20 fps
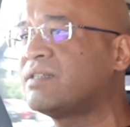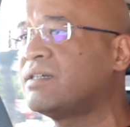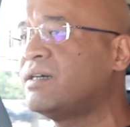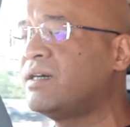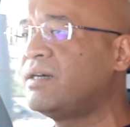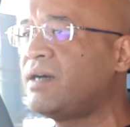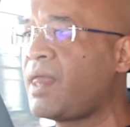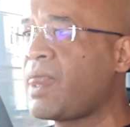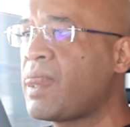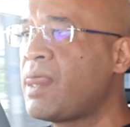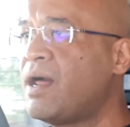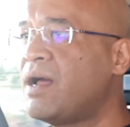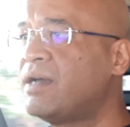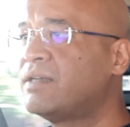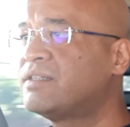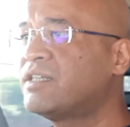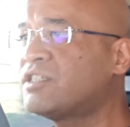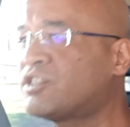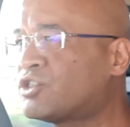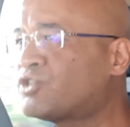Uh,
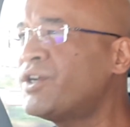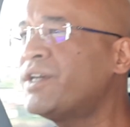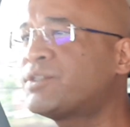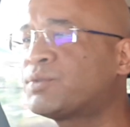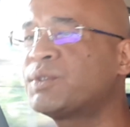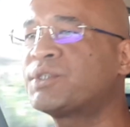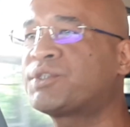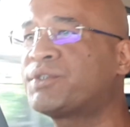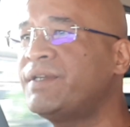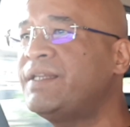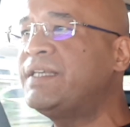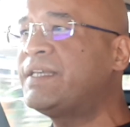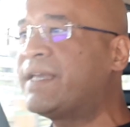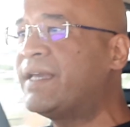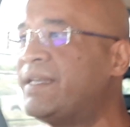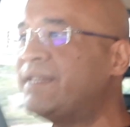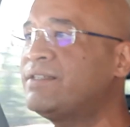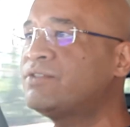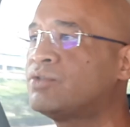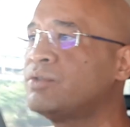The stress was really
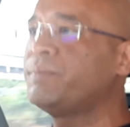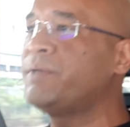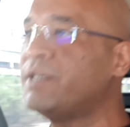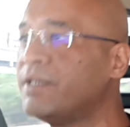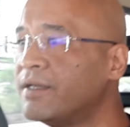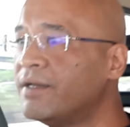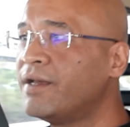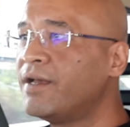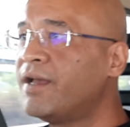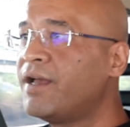getting to me.